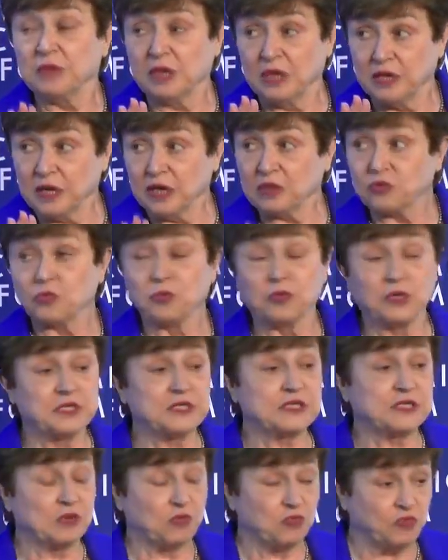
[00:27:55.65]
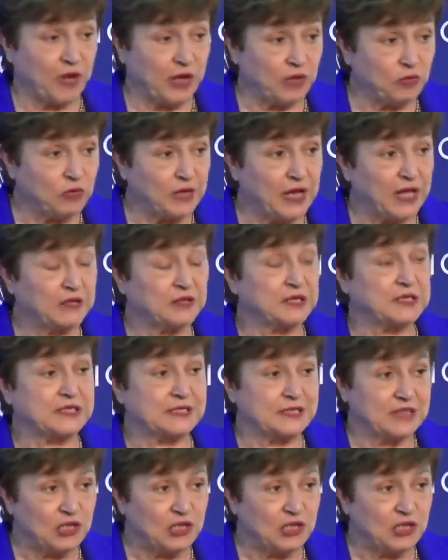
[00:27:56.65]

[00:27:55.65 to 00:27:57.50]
In other words, regulators,